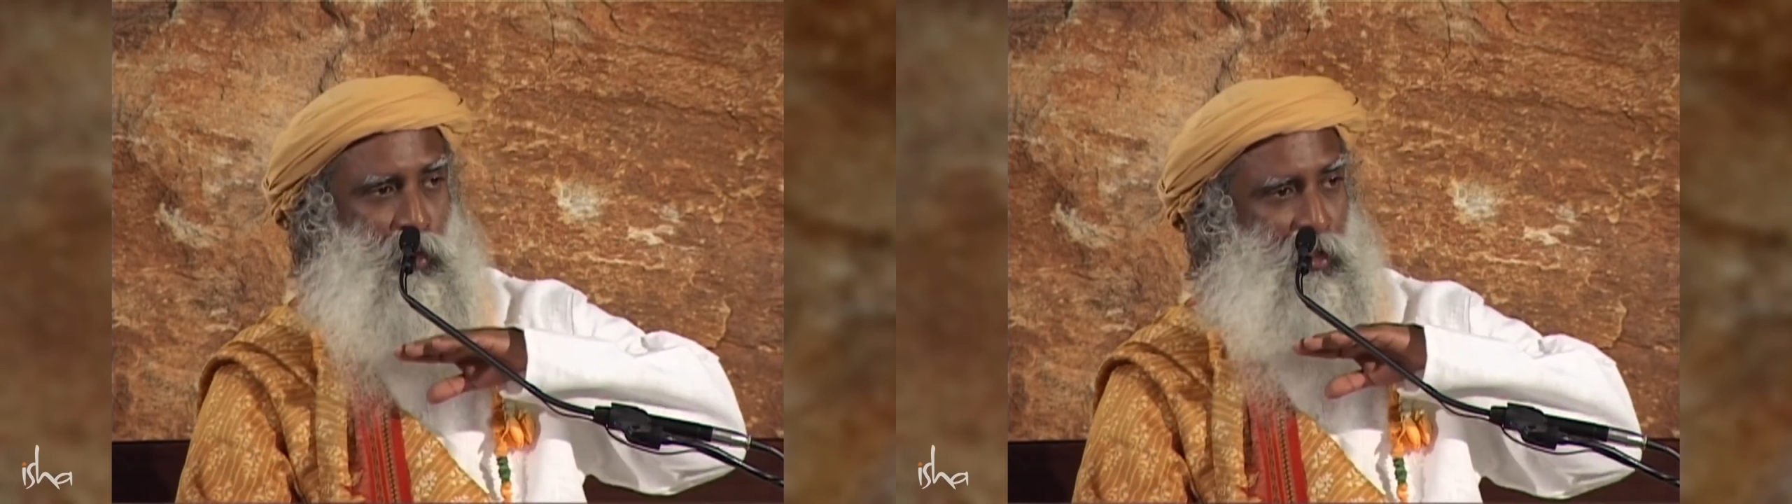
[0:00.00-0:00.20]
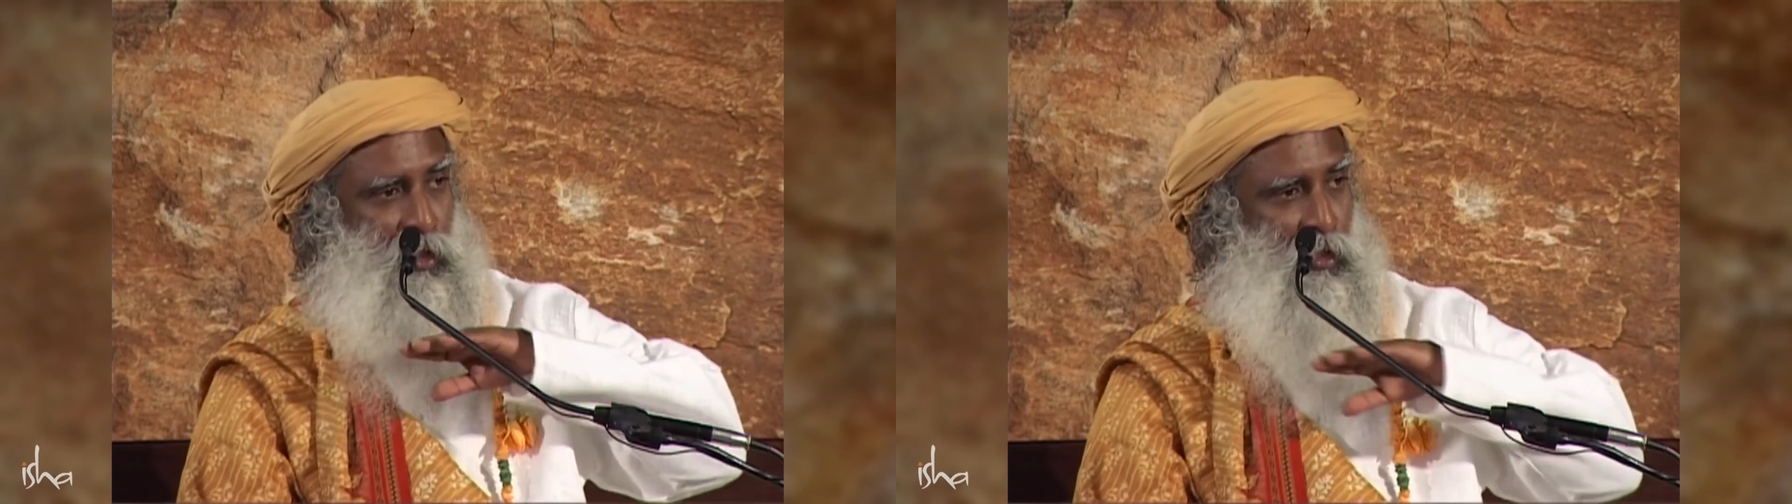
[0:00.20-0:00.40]

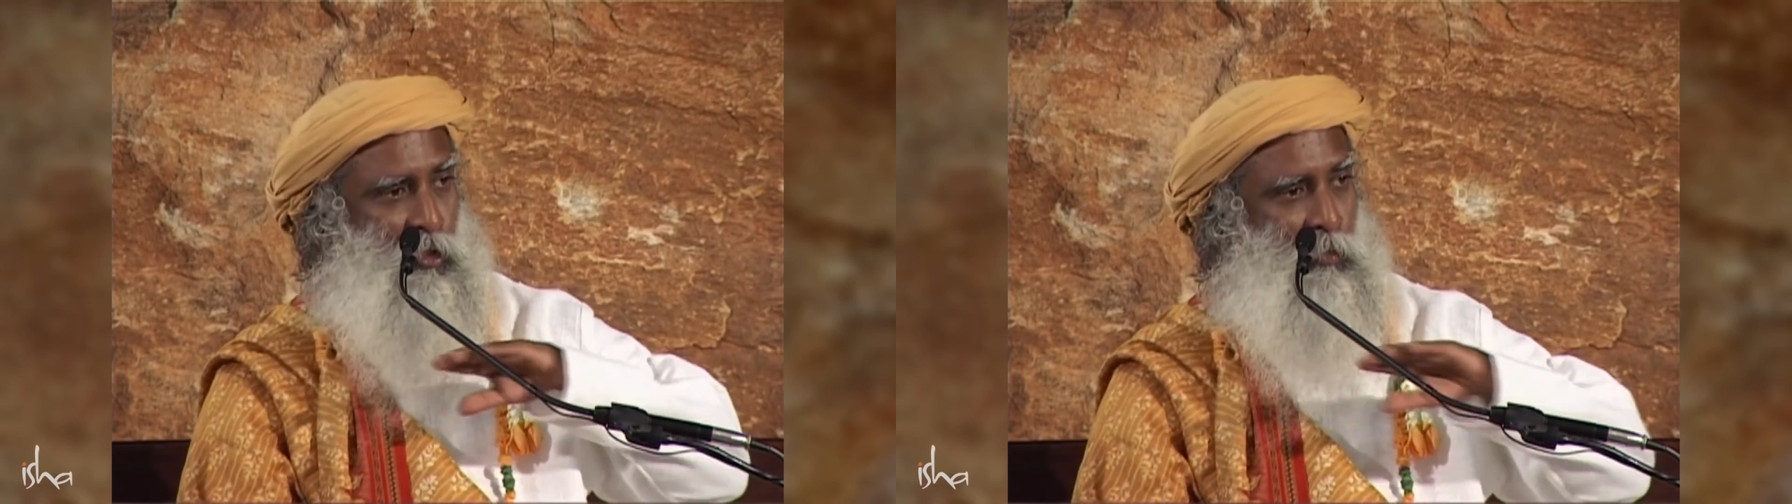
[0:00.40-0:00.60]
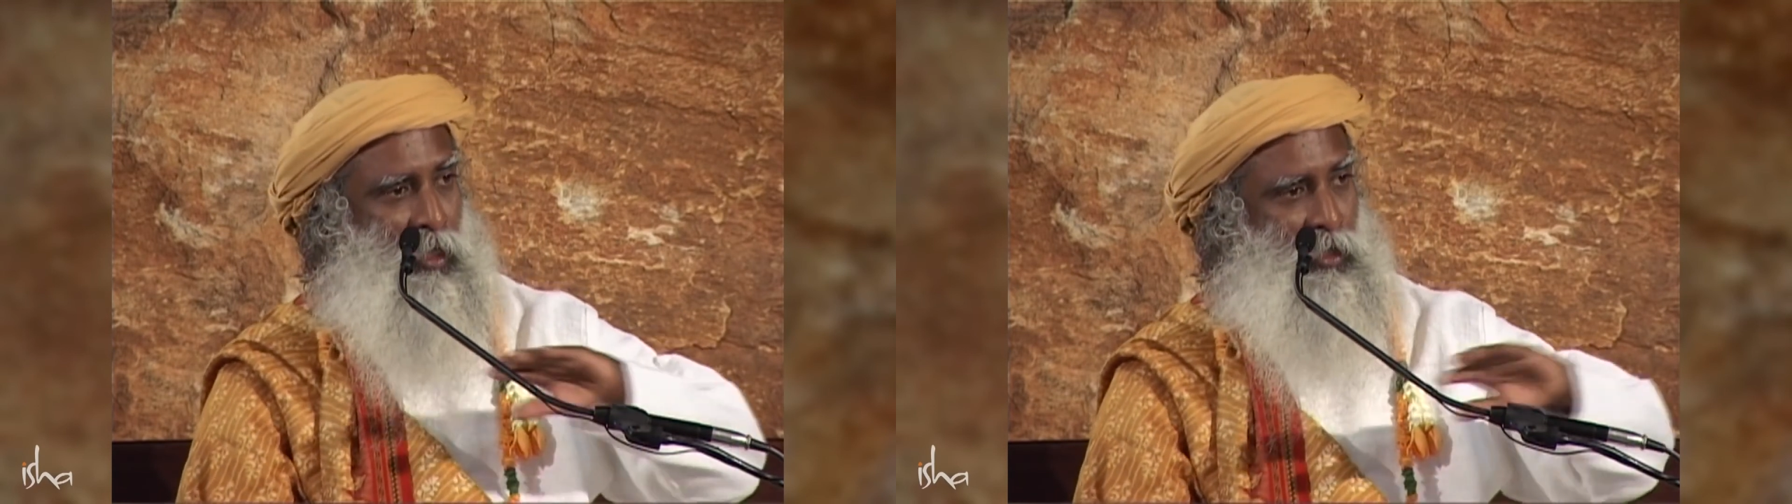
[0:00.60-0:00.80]
weakening
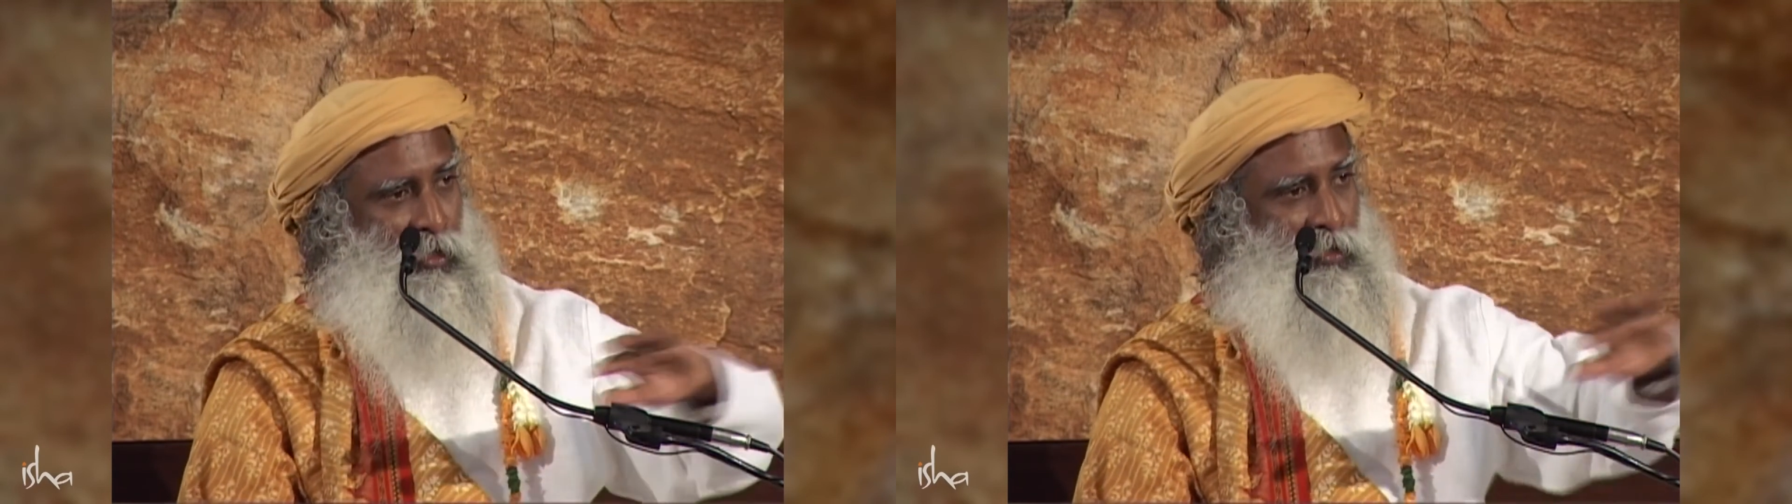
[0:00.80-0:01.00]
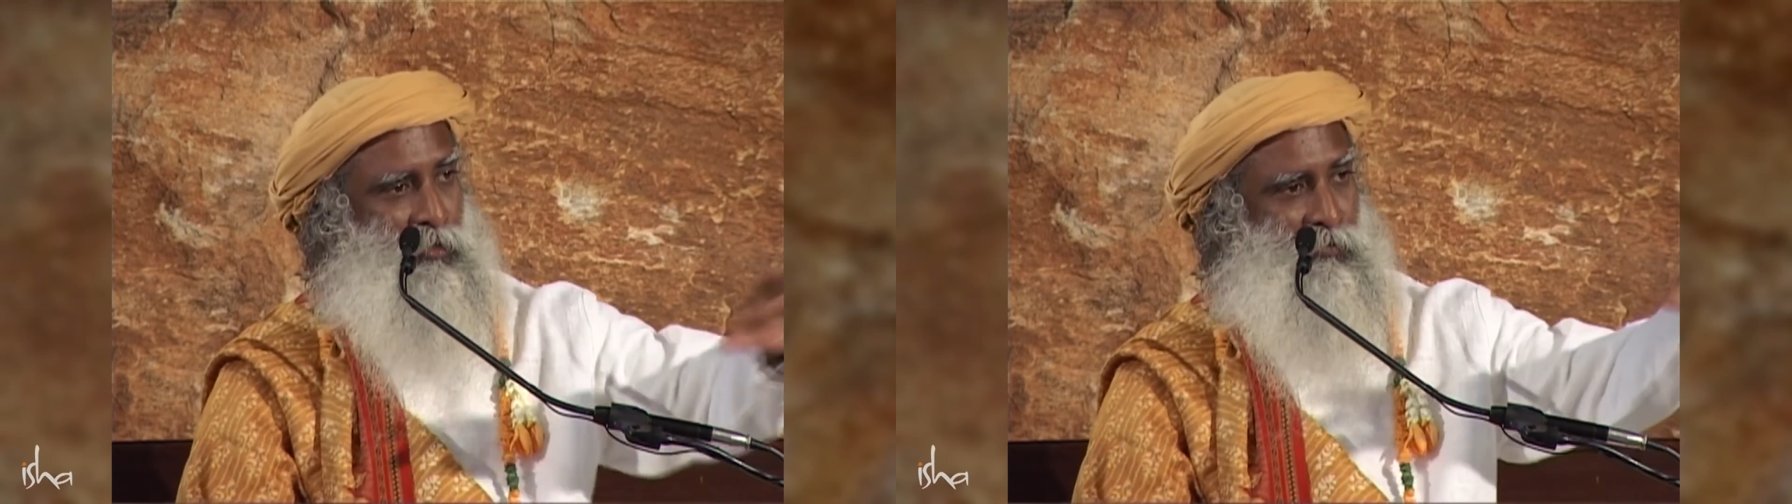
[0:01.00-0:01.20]

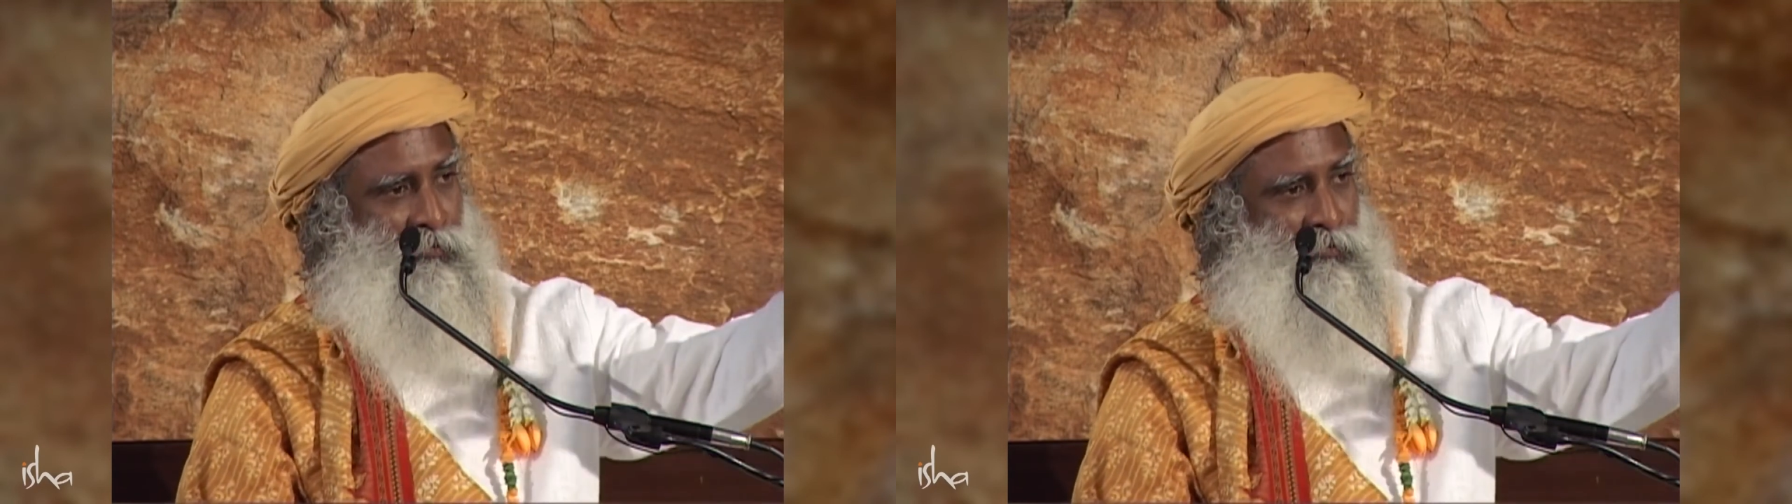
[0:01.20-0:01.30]
humanity.